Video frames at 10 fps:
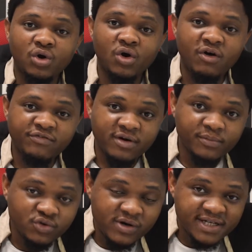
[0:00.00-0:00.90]
or
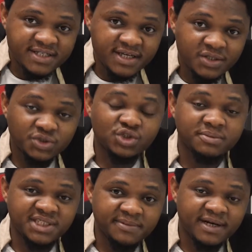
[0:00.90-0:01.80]
from USA you
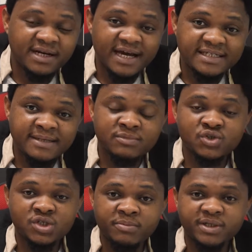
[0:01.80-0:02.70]
drop ship an item
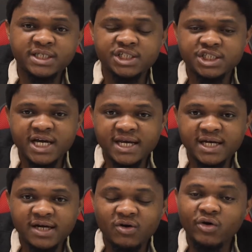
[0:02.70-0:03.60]
to somebody in
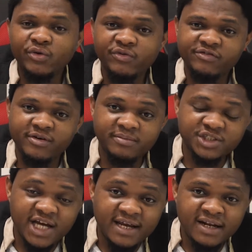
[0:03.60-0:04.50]
China, or
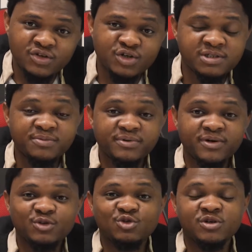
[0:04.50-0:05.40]
from China you drop ship
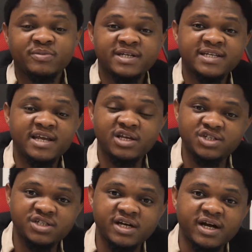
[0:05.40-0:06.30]
product to somebody in
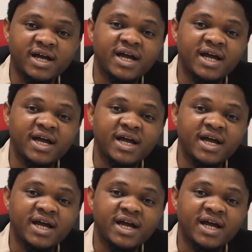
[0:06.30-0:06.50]
Nigeria,